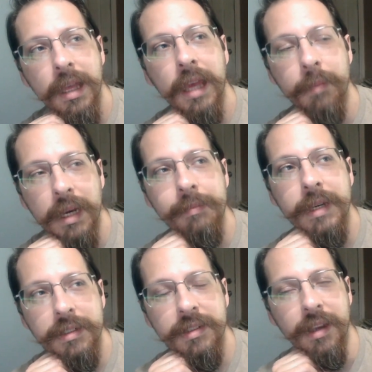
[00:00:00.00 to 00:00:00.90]
it might
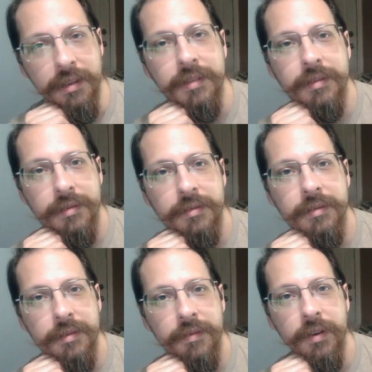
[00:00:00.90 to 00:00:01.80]
make sense
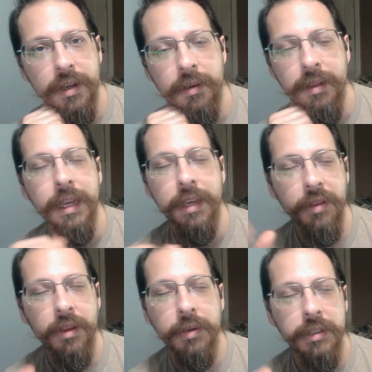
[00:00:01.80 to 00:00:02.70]
for him, like,
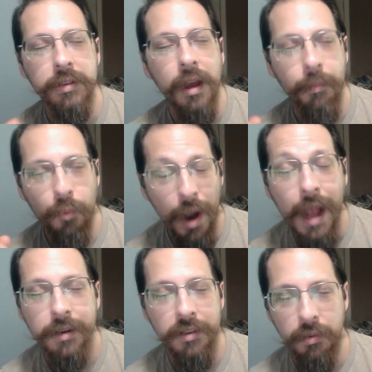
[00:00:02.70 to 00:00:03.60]
even though he's not
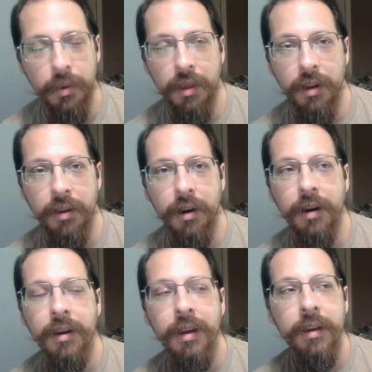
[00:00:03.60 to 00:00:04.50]
practiced with
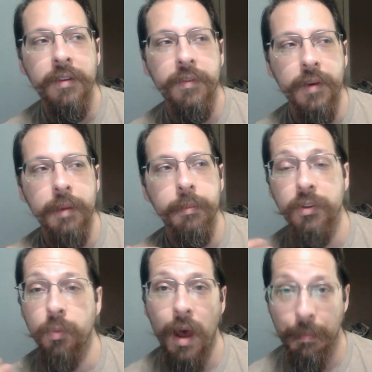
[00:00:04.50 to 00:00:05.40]
Eldar, for him
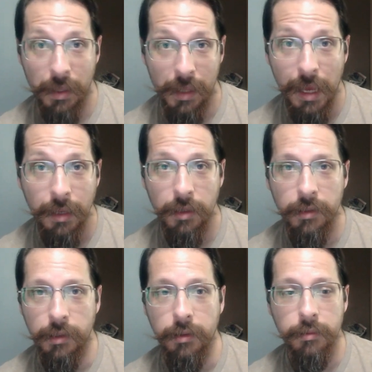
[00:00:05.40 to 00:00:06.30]
to swap to that,
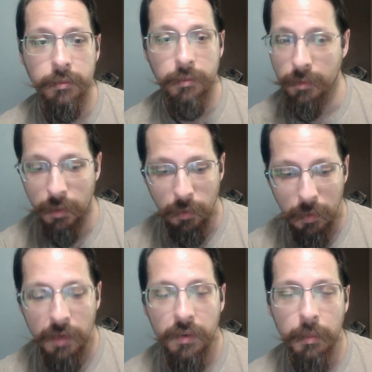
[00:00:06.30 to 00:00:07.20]
because it'll, you know,
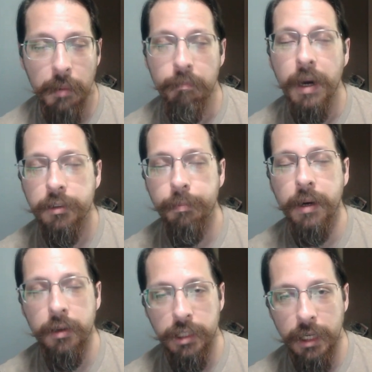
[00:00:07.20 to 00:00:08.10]
give him a much
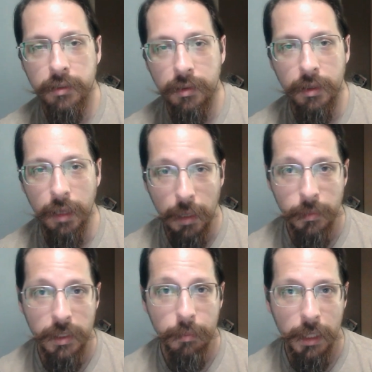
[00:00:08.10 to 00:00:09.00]
better chance in the
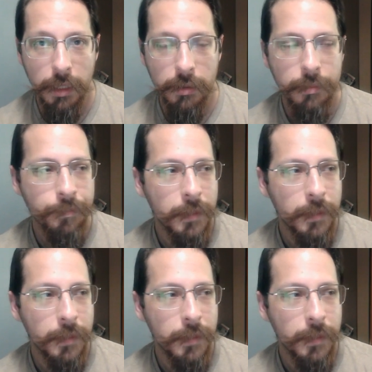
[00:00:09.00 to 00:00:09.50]
games he plays.